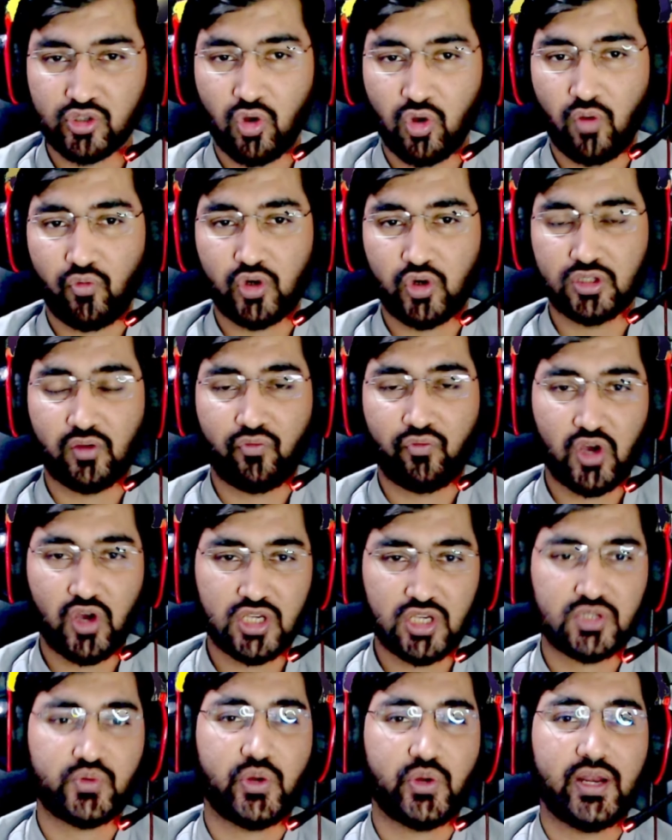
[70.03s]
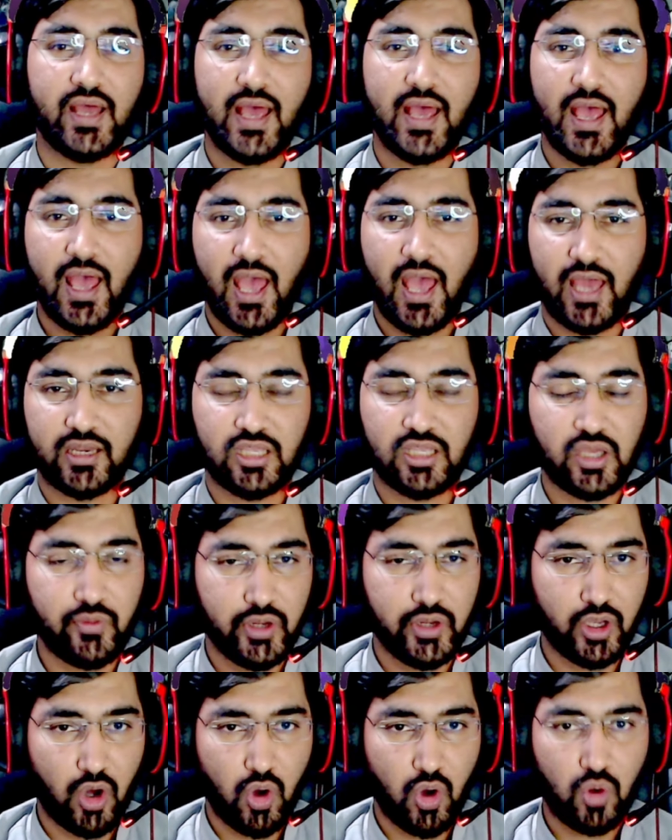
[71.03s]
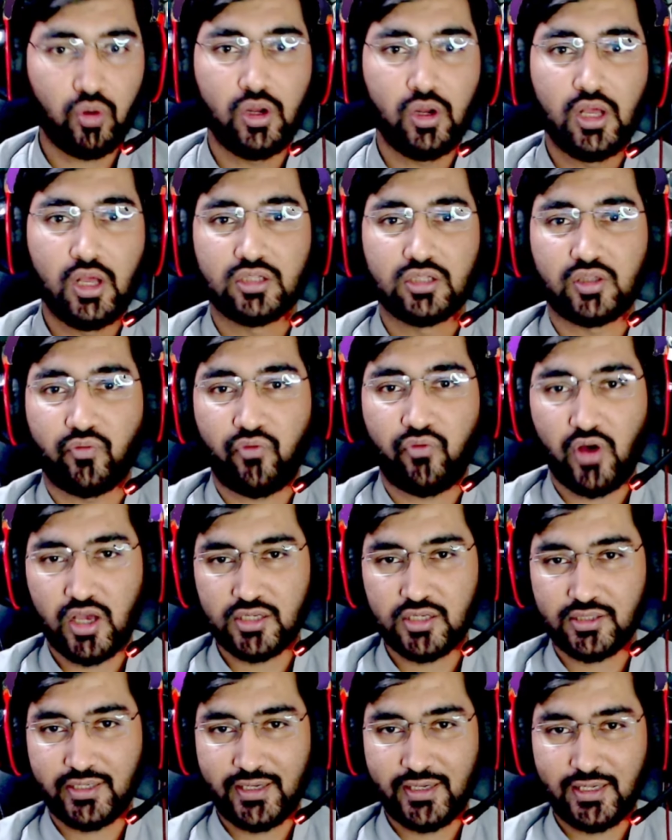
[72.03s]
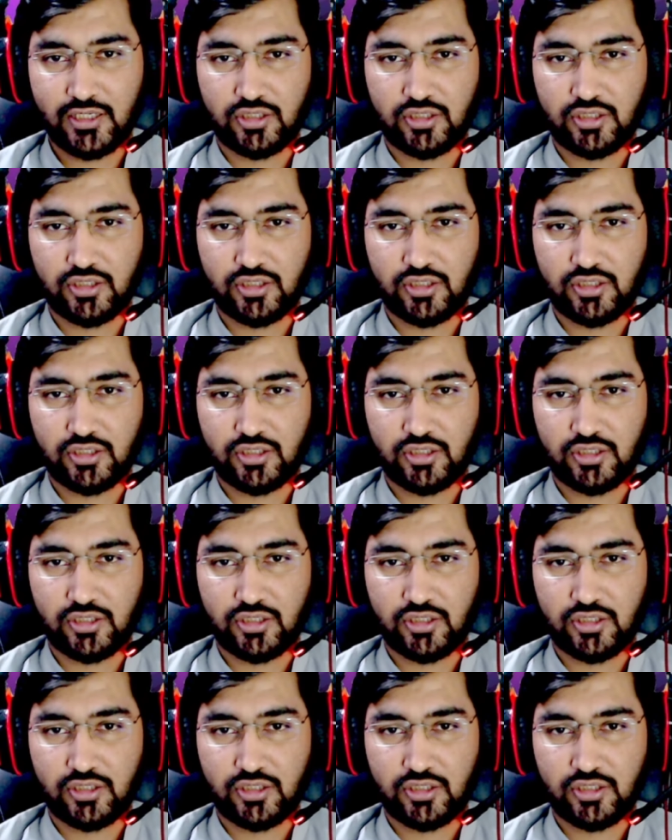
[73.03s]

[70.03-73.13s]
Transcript: go for the first one, and here we go. The first is